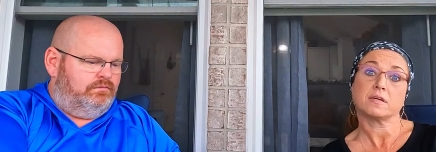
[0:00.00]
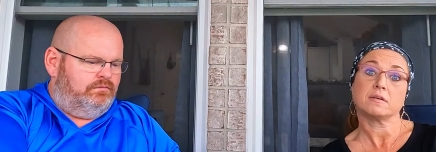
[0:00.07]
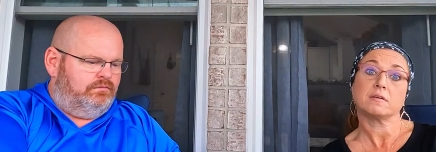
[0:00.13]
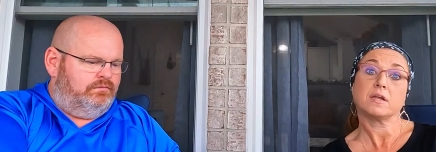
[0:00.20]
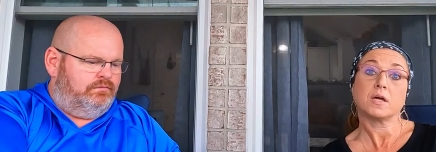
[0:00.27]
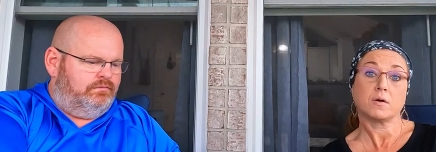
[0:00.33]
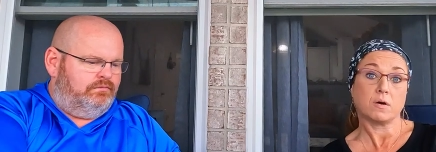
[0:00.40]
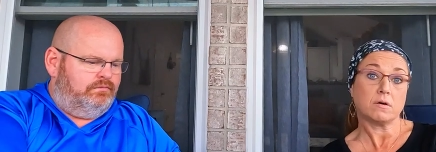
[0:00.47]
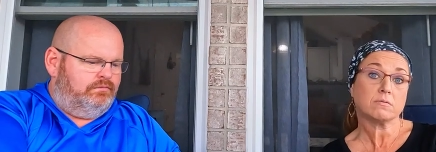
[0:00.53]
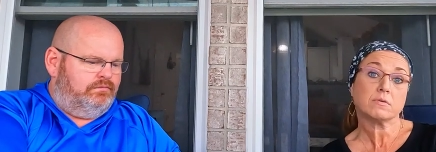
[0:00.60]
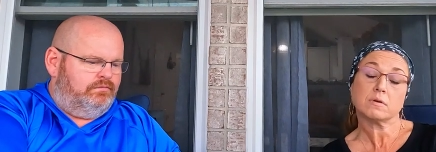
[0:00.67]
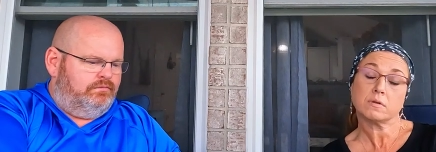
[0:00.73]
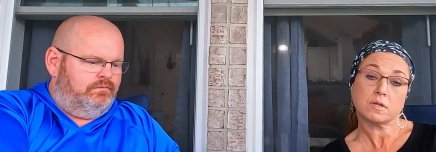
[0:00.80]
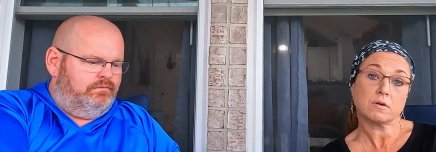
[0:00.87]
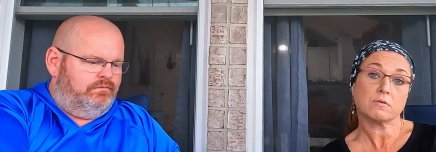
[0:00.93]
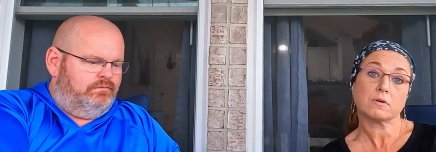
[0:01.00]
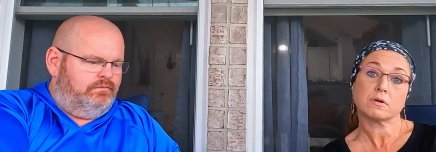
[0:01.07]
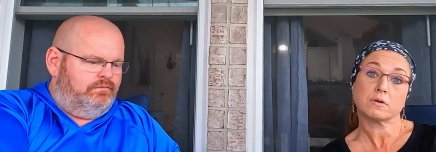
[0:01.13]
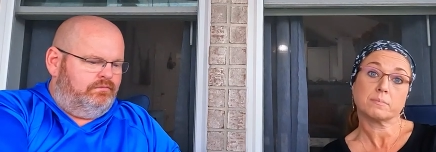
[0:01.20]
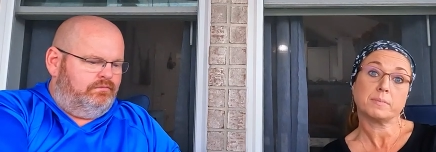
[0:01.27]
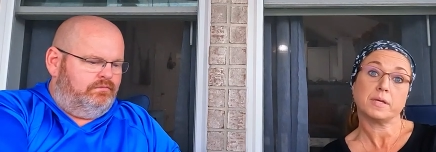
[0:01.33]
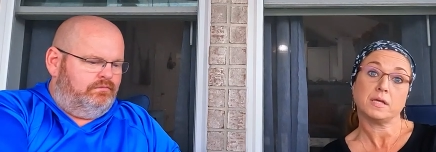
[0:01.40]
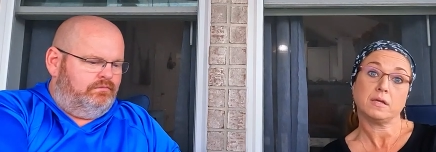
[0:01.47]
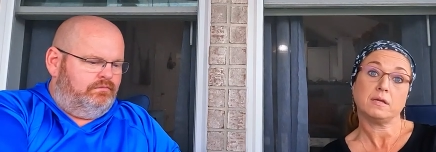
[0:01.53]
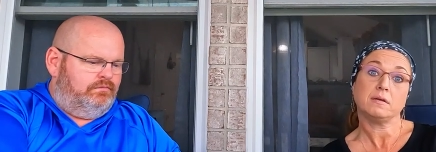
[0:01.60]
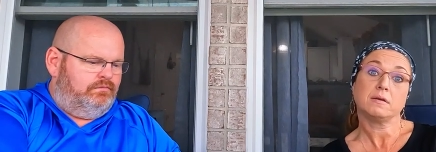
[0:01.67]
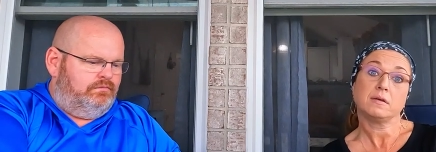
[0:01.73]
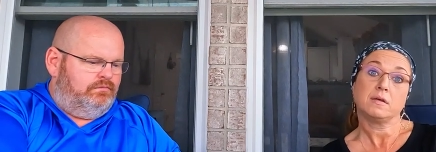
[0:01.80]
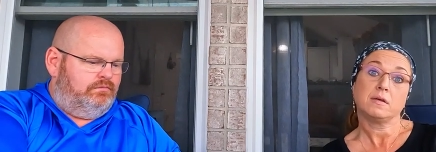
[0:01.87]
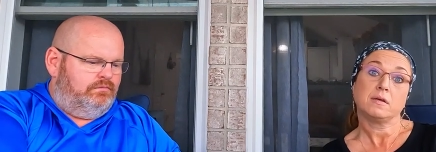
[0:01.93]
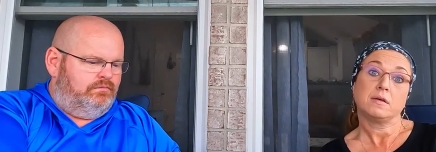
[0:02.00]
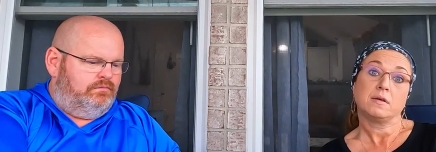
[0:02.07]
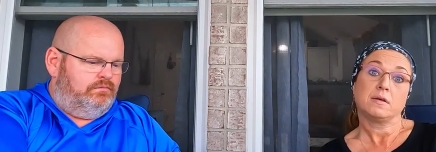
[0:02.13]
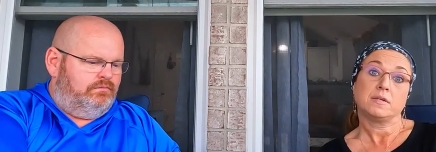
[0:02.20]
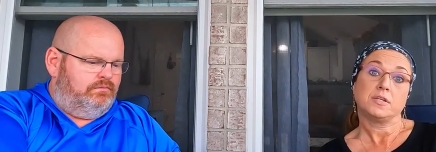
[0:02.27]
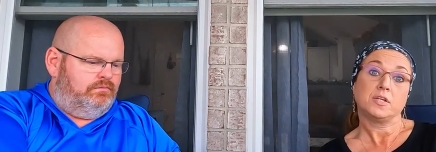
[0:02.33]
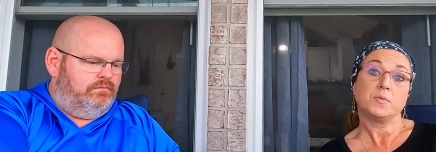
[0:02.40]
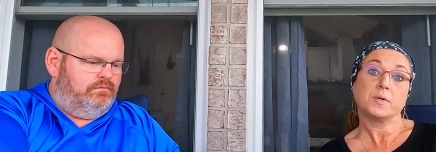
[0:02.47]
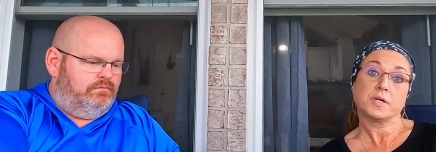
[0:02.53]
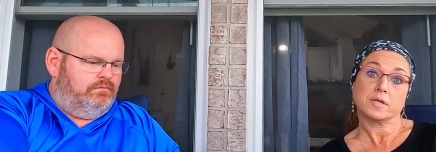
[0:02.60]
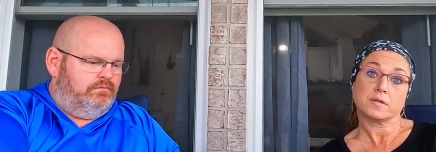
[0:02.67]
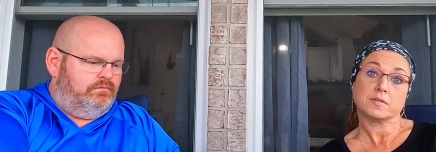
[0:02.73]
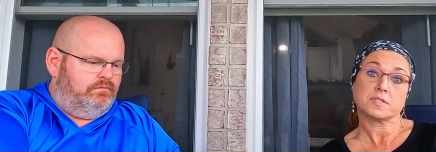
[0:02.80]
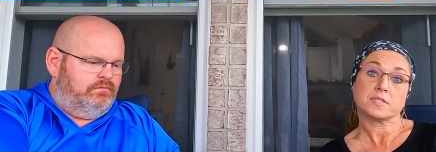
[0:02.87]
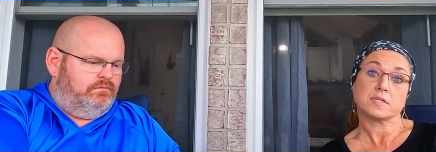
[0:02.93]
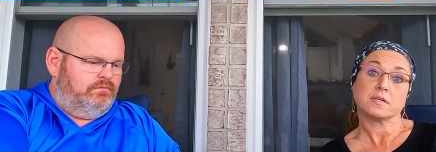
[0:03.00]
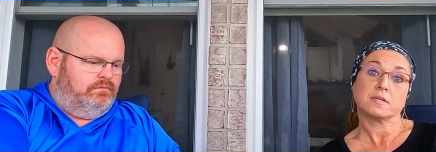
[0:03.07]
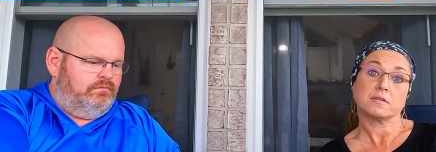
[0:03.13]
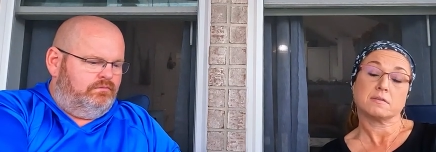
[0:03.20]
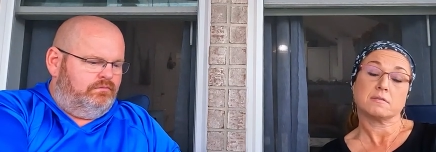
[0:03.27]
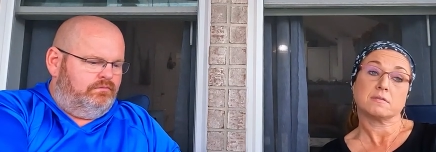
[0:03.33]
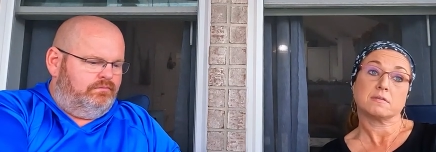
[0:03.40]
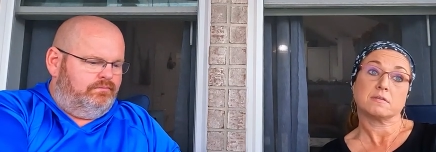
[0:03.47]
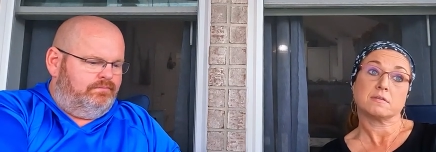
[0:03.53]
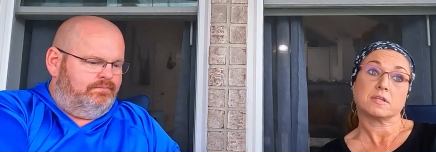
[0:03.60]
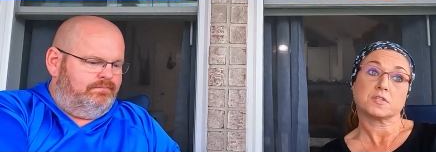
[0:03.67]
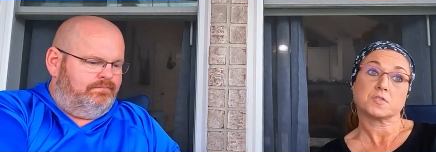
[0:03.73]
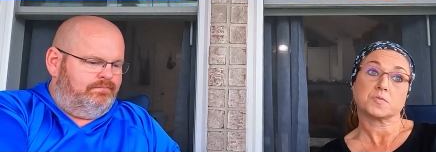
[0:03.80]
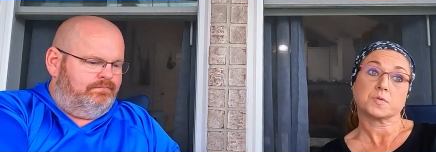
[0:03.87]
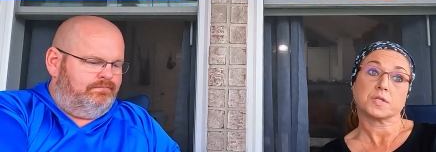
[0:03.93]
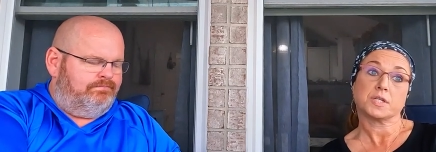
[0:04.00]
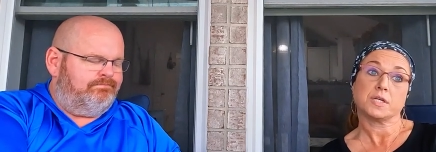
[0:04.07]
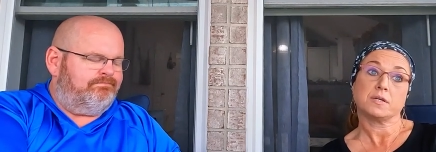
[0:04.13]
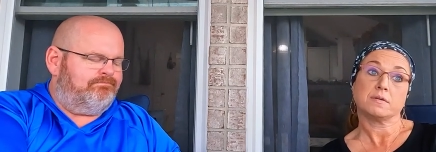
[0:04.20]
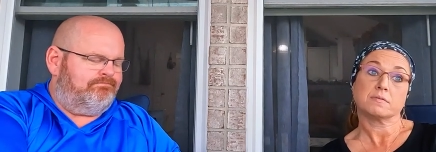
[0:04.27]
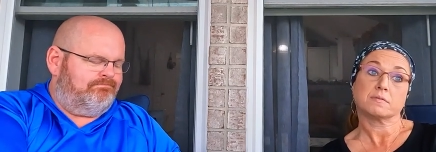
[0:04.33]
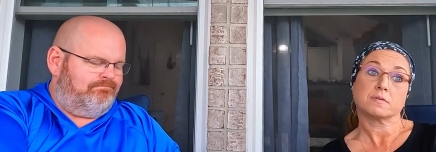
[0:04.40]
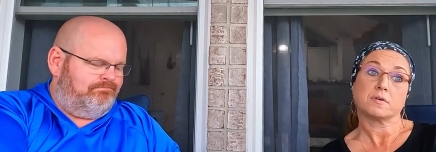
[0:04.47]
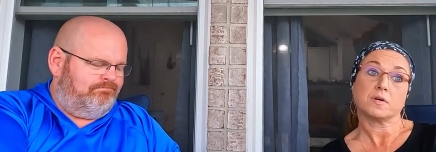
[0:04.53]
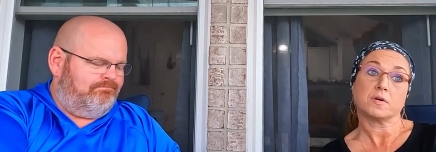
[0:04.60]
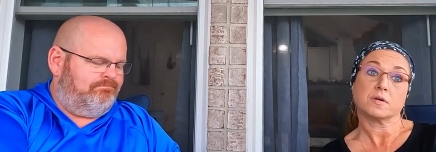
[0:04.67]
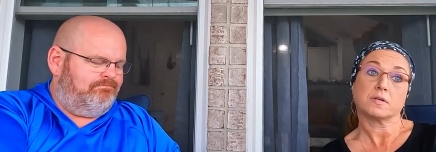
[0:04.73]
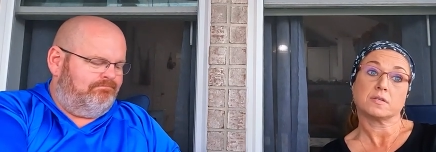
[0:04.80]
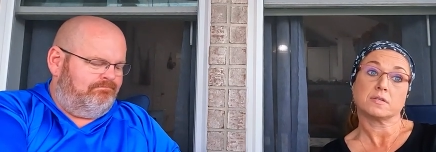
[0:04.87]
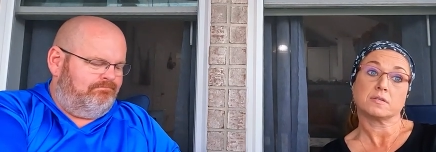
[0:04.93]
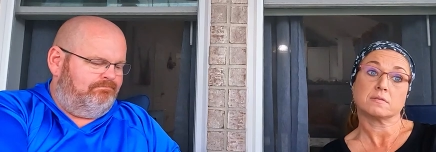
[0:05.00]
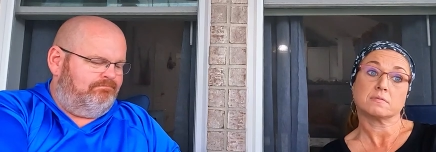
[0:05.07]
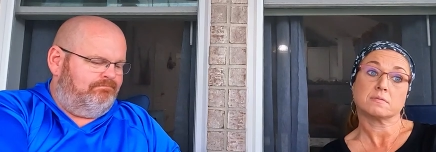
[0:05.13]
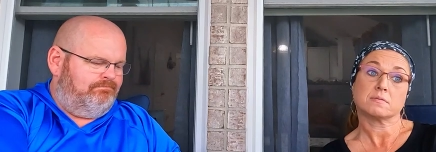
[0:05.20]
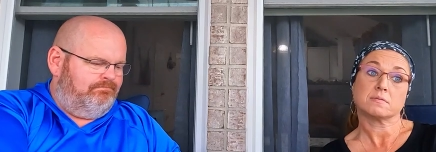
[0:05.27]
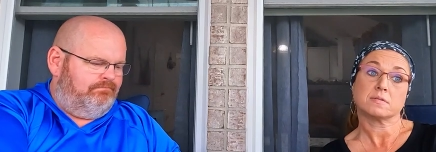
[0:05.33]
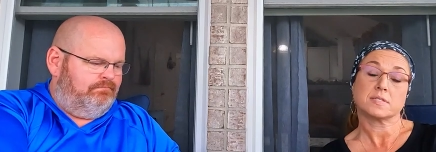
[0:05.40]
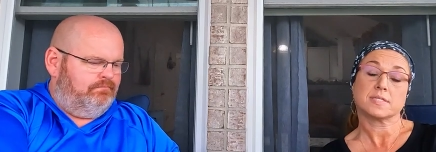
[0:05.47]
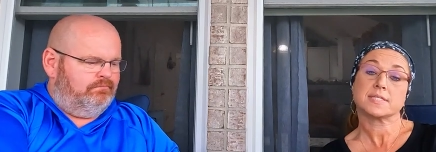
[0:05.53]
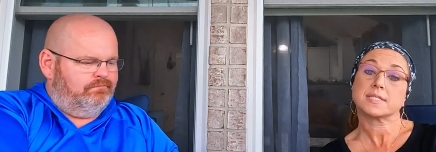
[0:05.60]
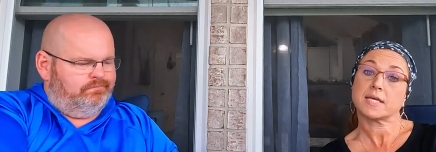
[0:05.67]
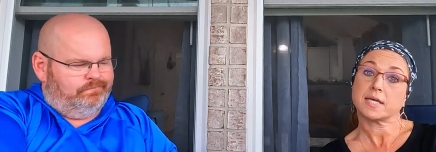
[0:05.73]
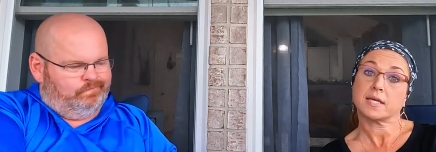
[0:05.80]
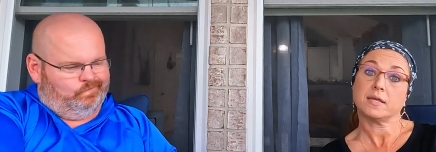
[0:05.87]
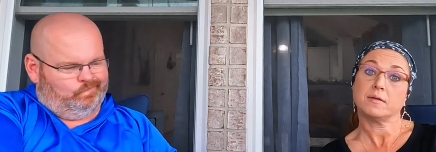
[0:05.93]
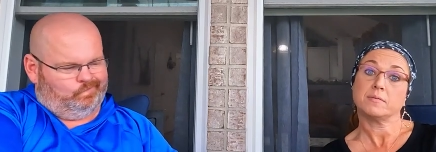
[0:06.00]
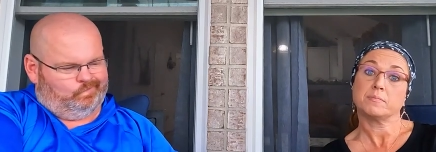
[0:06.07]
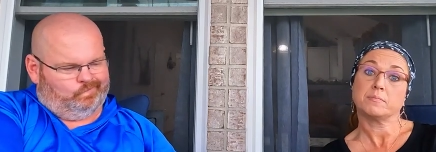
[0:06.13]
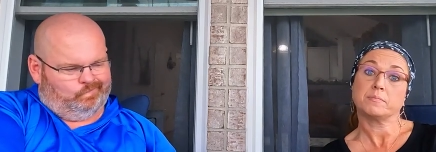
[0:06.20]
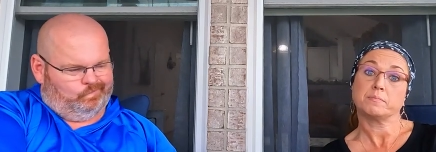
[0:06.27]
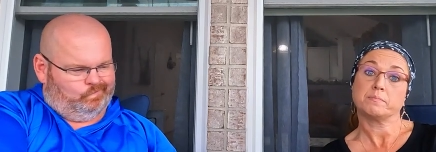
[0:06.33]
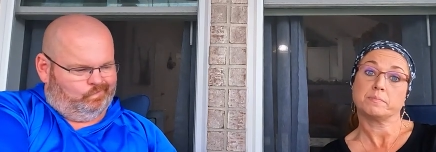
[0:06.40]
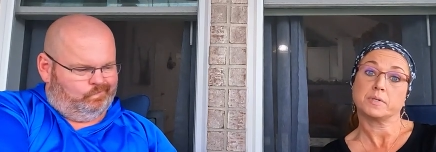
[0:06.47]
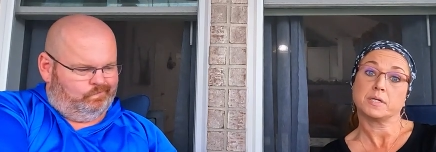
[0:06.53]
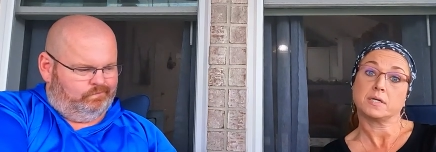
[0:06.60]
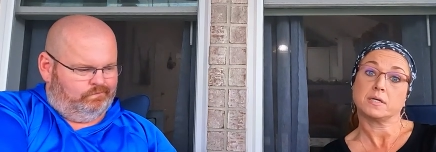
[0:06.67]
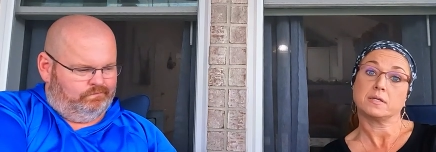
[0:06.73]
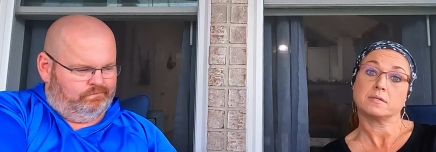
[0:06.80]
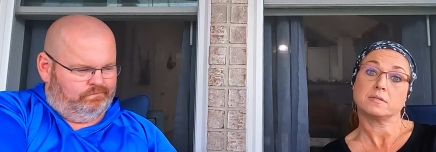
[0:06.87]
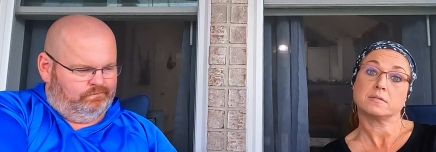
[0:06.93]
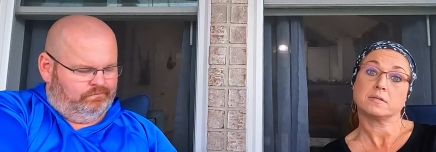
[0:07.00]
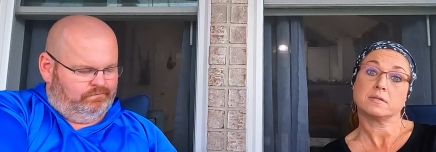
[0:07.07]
Speaker 1: that no, I'll no longer be doing nursing, and that's really hard to, to say. But